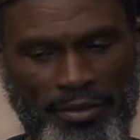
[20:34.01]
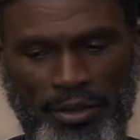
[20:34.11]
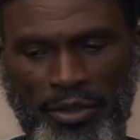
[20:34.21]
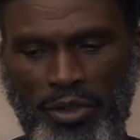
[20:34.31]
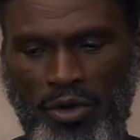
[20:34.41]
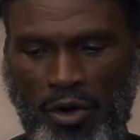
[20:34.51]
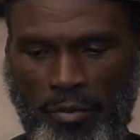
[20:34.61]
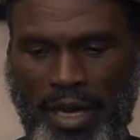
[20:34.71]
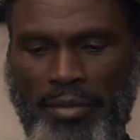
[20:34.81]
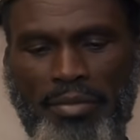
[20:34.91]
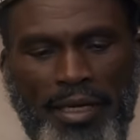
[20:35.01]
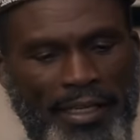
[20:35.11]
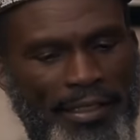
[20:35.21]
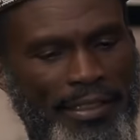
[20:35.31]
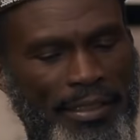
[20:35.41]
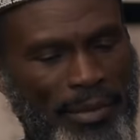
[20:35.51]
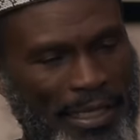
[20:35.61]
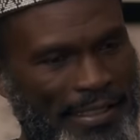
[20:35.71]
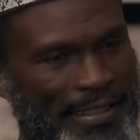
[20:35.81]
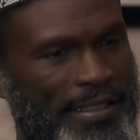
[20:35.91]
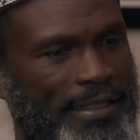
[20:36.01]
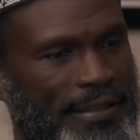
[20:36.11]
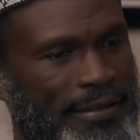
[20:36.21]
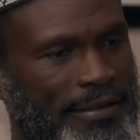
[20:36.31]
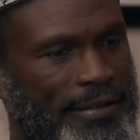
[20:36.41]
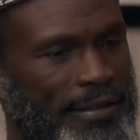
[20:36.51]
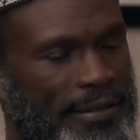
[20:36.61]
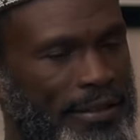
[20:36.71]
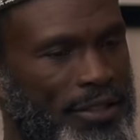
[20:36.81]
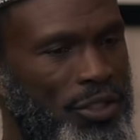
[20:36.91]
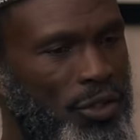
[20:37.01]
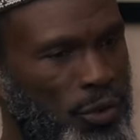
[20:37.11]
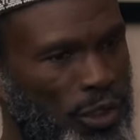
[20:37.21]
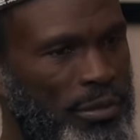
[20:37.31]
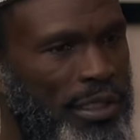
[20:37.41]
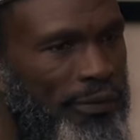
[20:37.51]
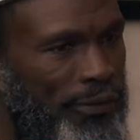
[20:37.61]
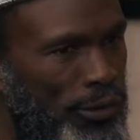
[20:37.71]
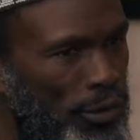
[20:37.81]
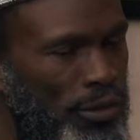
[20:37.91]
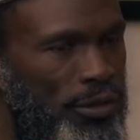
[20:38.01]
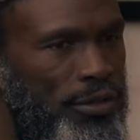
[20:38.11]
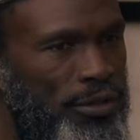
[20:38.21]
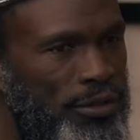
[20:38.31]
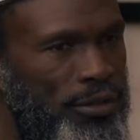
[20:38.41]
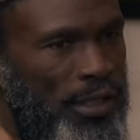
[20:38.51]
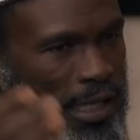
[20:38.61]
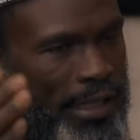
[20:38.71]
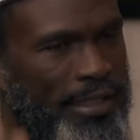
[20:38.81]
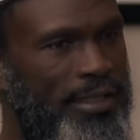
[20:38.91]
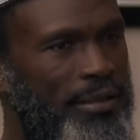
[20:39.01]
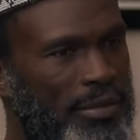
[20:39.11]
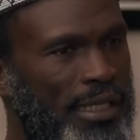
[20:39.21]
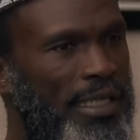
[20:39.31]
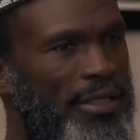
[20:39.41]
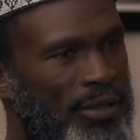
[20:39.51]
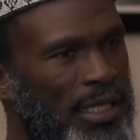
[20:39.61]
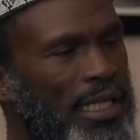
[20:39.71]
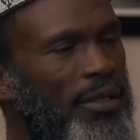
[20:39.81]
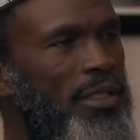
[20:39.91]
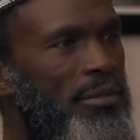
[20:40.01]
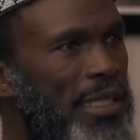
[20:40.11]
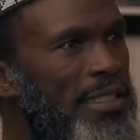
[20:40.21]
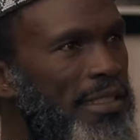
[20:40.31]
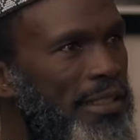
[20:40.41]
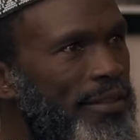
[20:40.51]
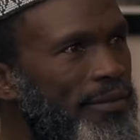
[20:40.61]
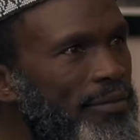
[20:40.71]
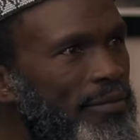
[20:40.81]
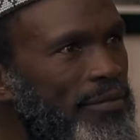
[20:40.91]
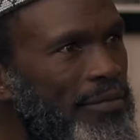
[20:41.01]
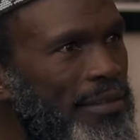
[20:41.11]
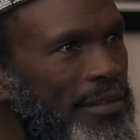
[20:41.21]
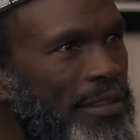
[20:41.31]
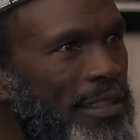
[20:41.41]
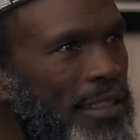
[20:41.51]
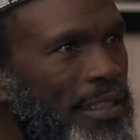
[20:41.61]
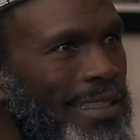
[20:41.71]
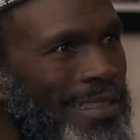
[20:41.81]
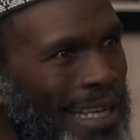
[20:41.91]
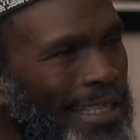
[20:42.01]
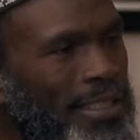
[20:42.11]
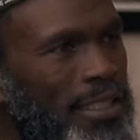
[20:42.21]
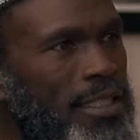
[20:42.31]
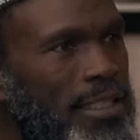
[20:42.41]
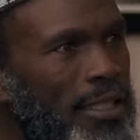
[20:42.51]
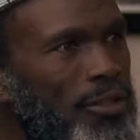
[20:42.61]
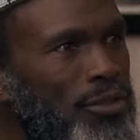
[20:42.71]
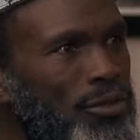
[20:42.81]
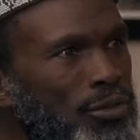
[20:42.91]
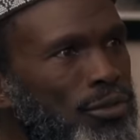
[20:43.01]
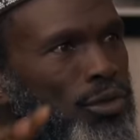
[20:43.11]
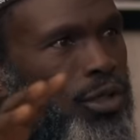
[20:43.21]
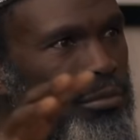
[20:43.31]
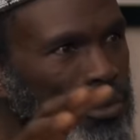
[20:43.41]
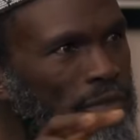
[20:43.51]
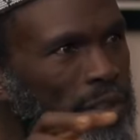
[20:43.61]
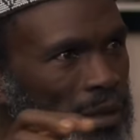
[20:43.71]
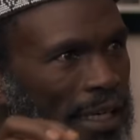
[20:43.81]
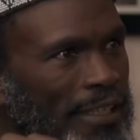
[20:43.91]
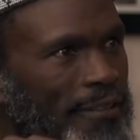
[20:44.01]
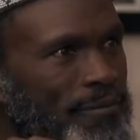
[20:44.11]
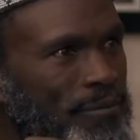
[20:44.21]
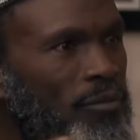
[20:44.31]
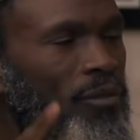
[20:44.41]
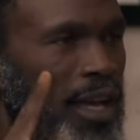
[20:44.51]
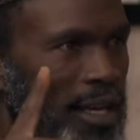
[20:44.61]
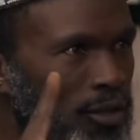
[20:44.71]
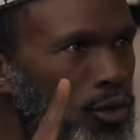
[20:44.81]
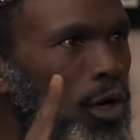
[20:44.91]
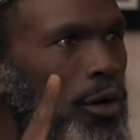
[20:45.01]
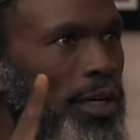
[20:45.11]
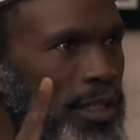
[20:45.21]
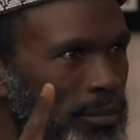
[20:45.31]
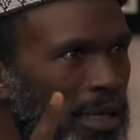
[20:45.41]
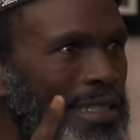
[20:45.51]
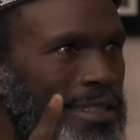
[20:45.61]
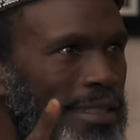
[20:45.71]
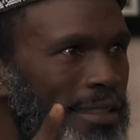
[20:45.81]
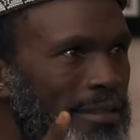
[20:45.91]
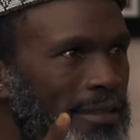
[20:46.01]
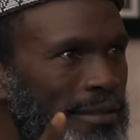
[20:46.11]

When you go buy bread in plastic, yeah. you will be a fool to cut the bread together with the plastic. Intelligence tells you to remove the bread and throw away the plastic.